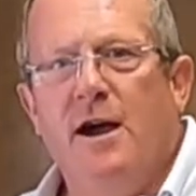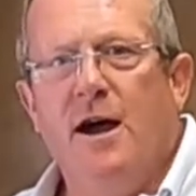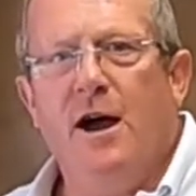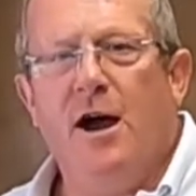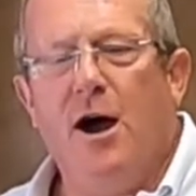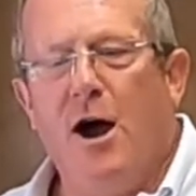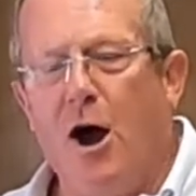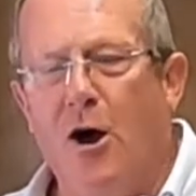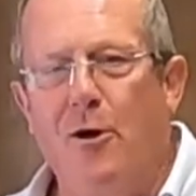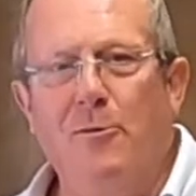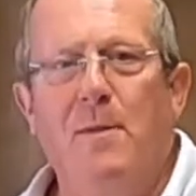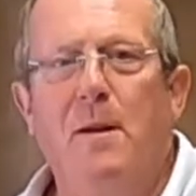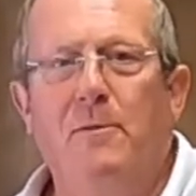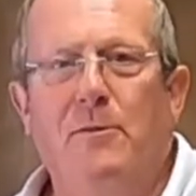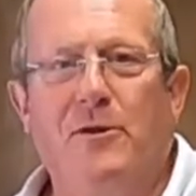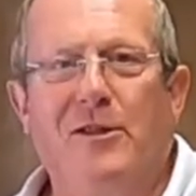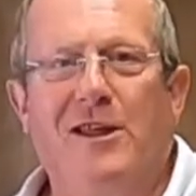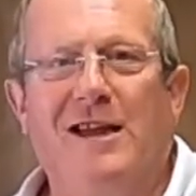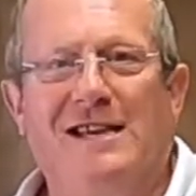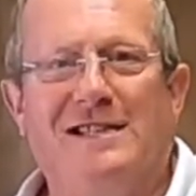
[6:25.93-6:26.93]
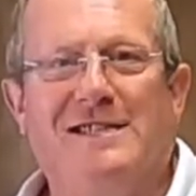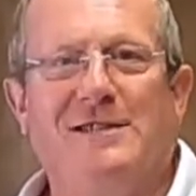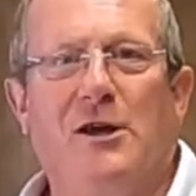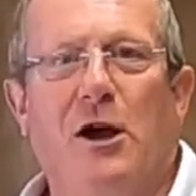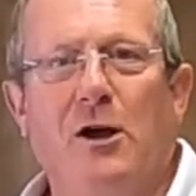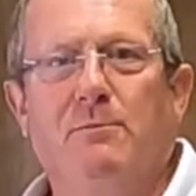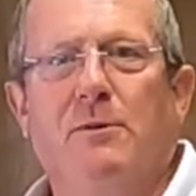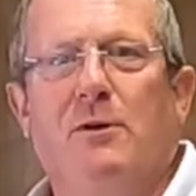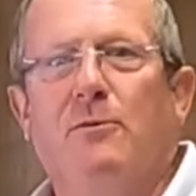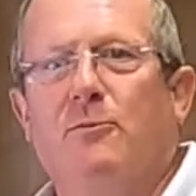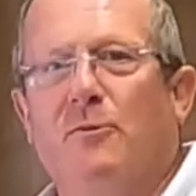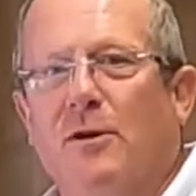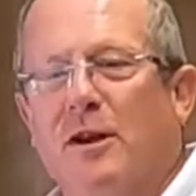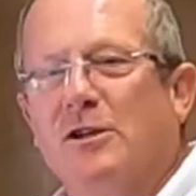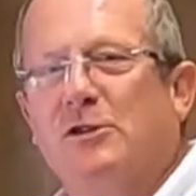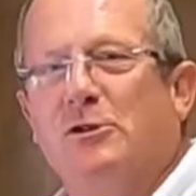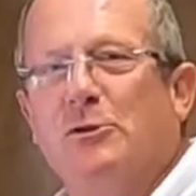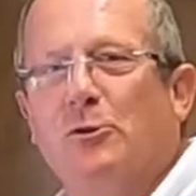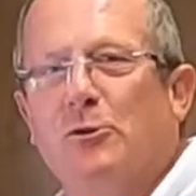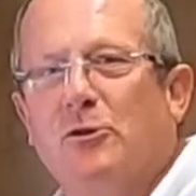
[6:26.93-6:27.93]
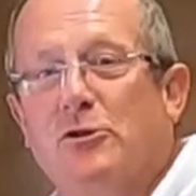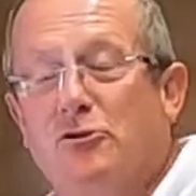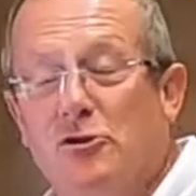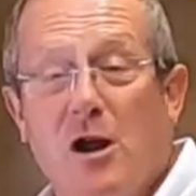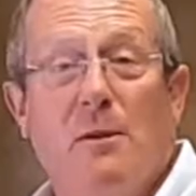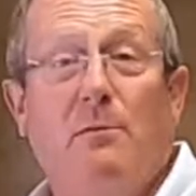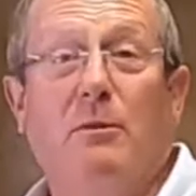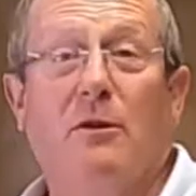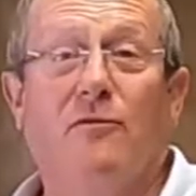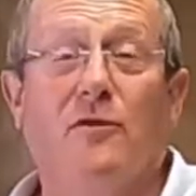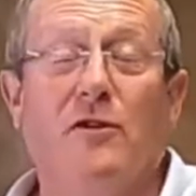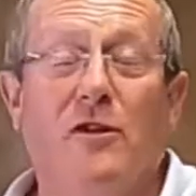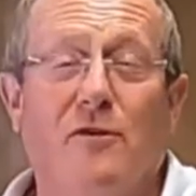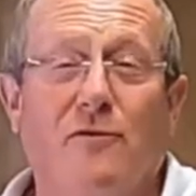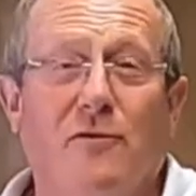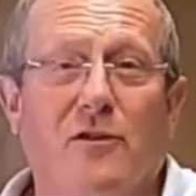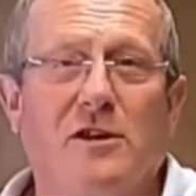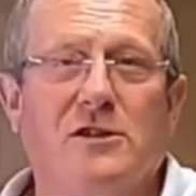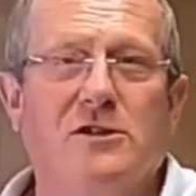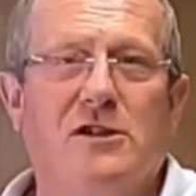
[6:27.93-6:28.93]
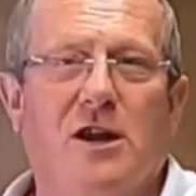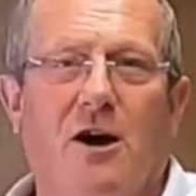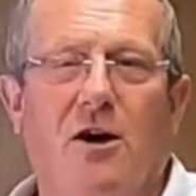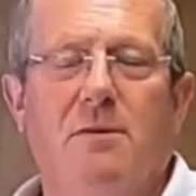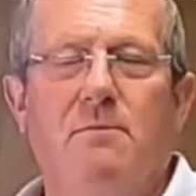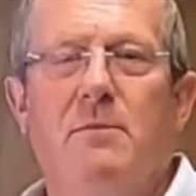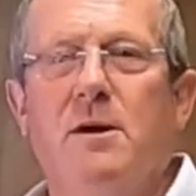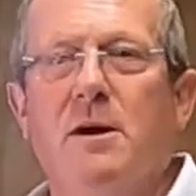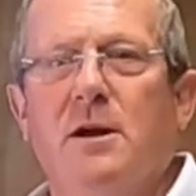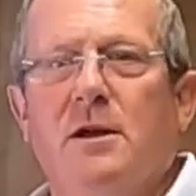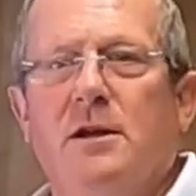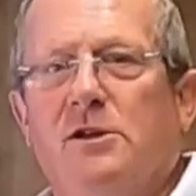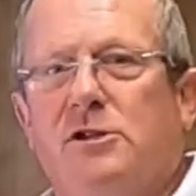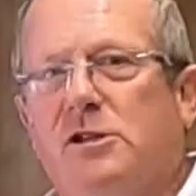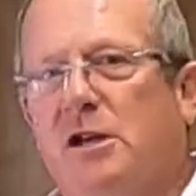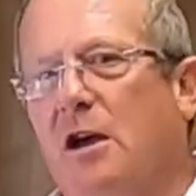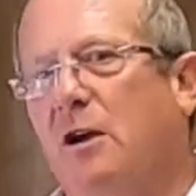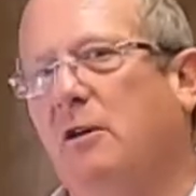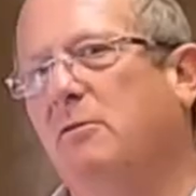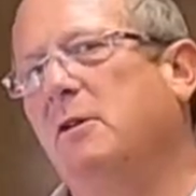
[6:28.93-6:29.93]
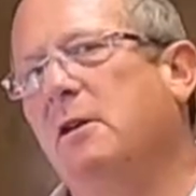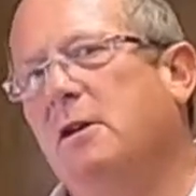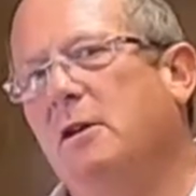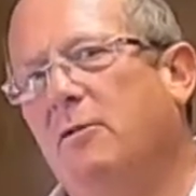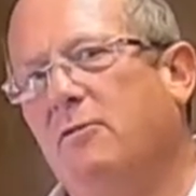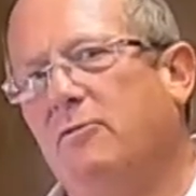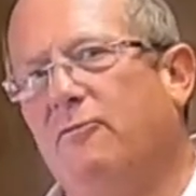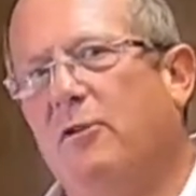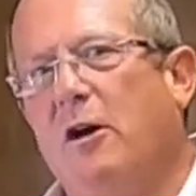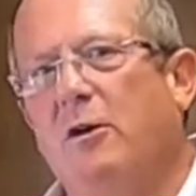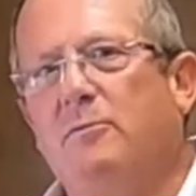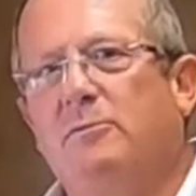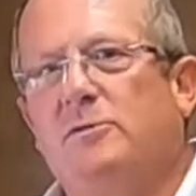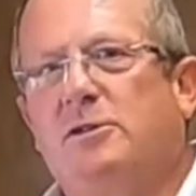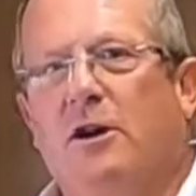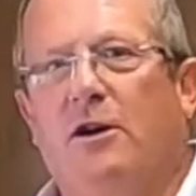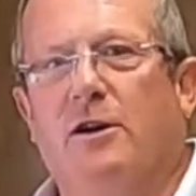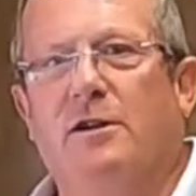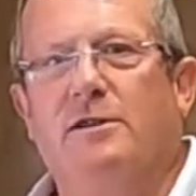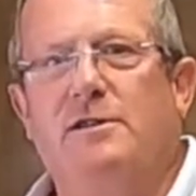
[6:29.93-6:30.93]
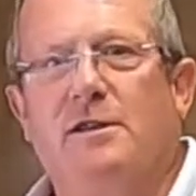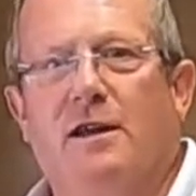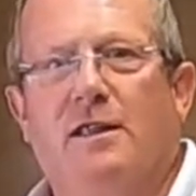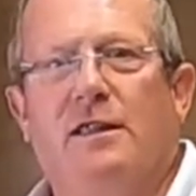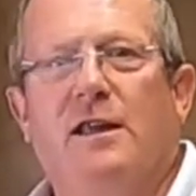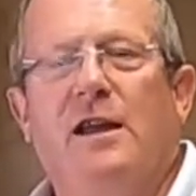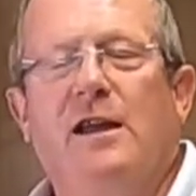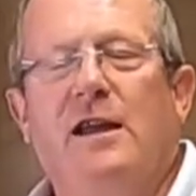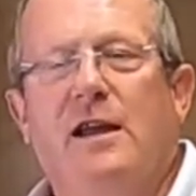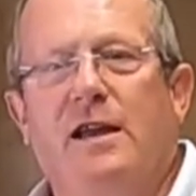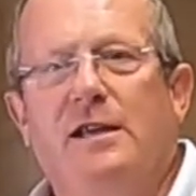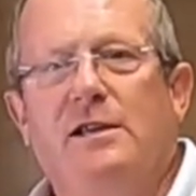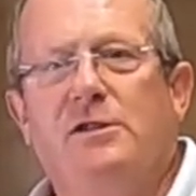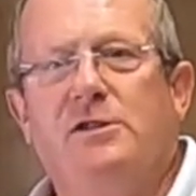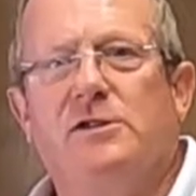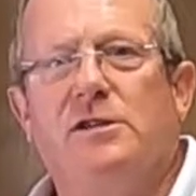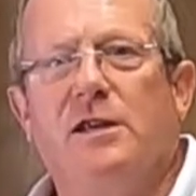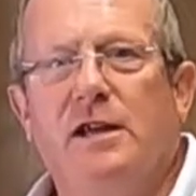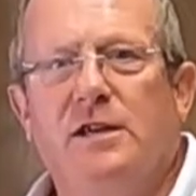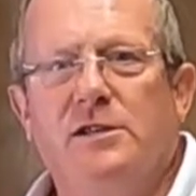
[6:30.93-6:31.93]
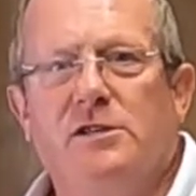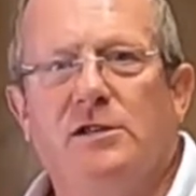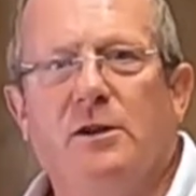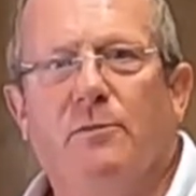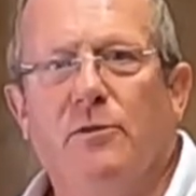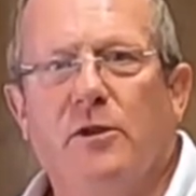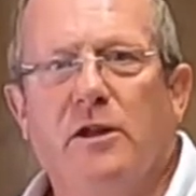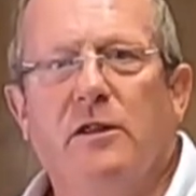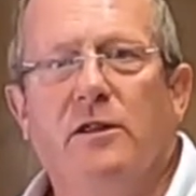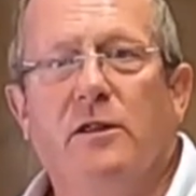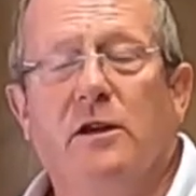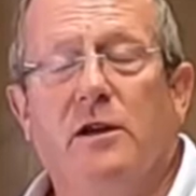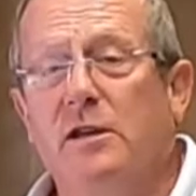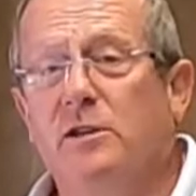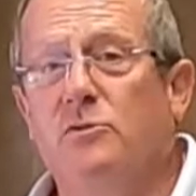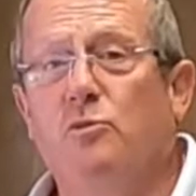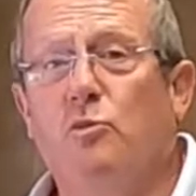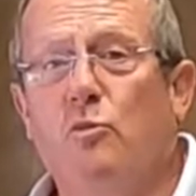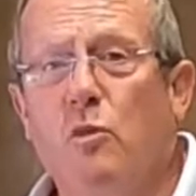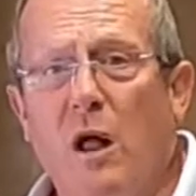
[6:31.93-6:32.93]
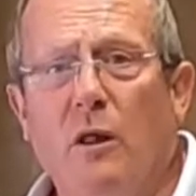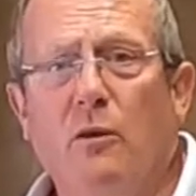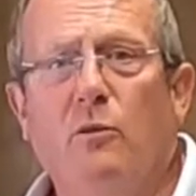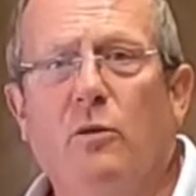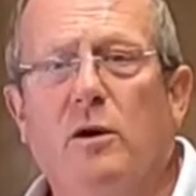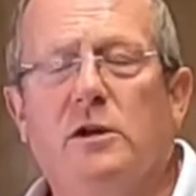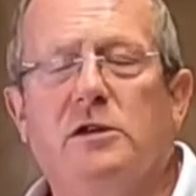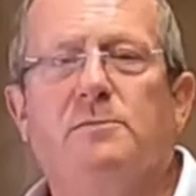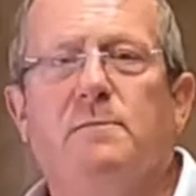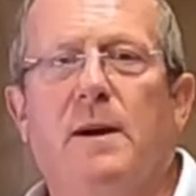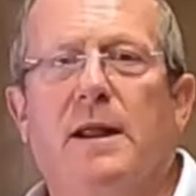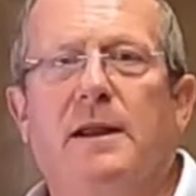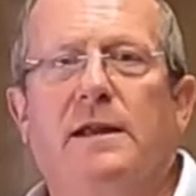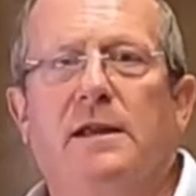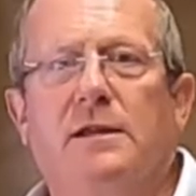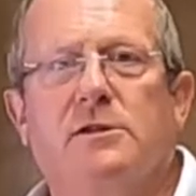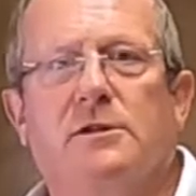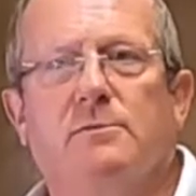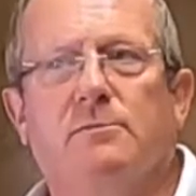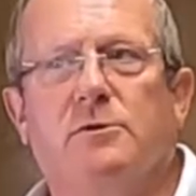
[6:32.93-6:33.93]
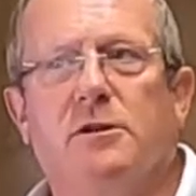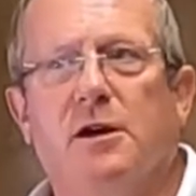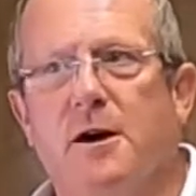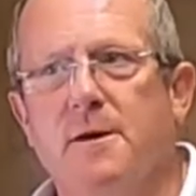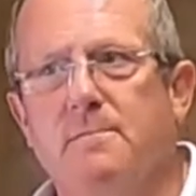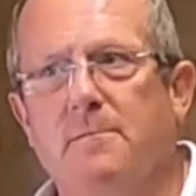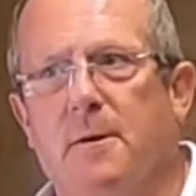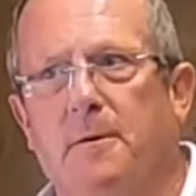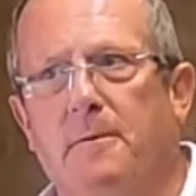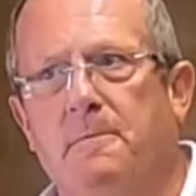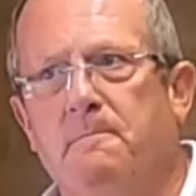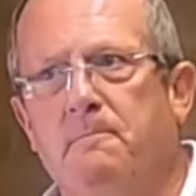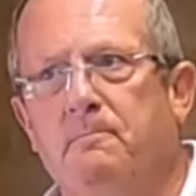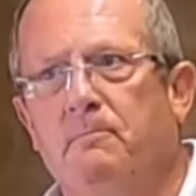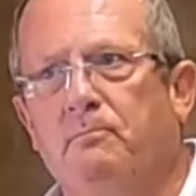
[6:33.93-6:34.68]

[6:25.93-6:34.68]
I remember the excitement when I saw the treble for the first time. So Ropesight, I think, is something that is well worth spending some time on.